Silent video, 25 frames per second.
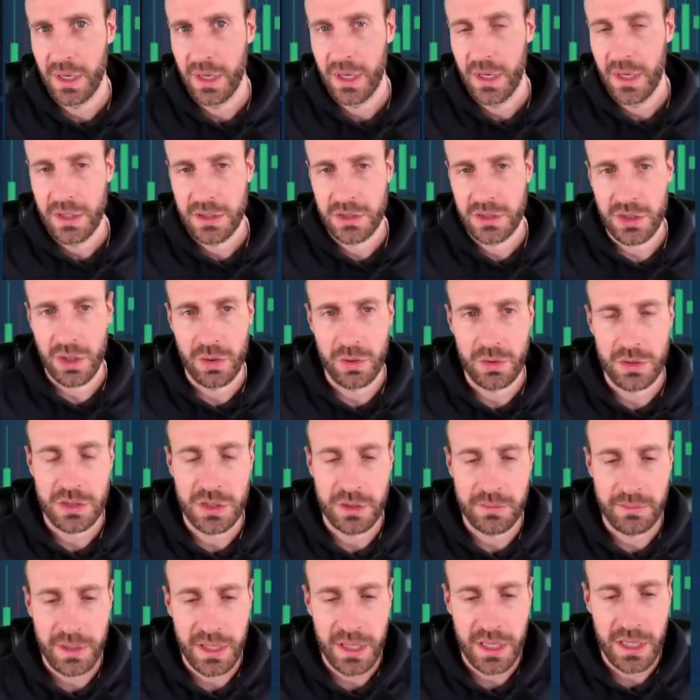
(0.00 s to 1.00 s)
So
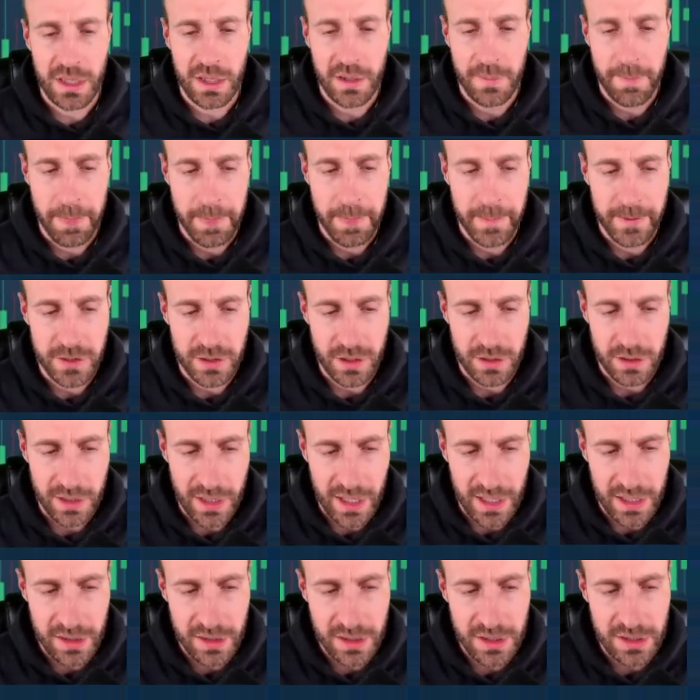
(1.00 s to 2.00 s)
to me, there's a
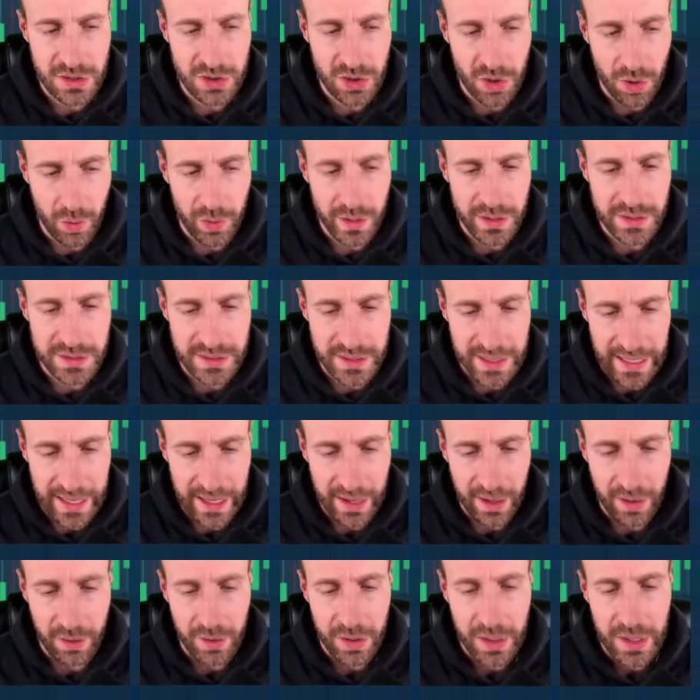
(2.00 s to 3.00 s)
lot of these coins
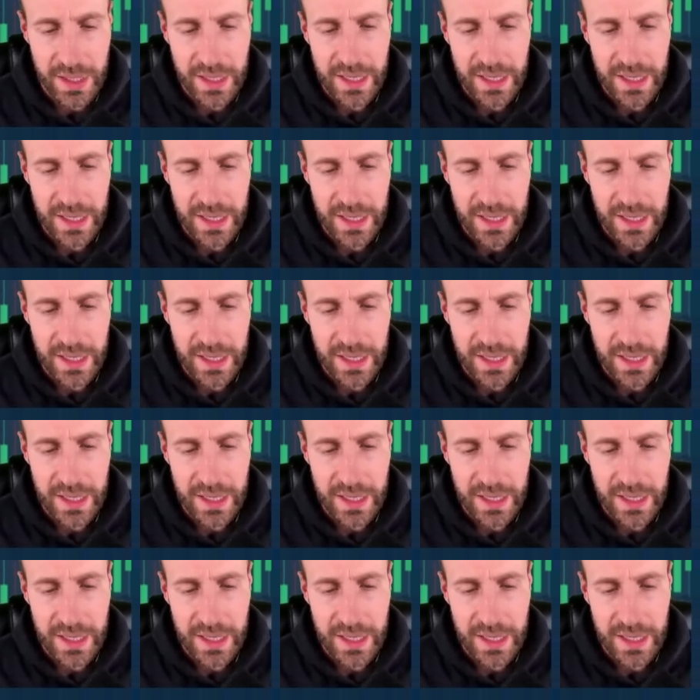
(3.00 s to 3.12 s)
now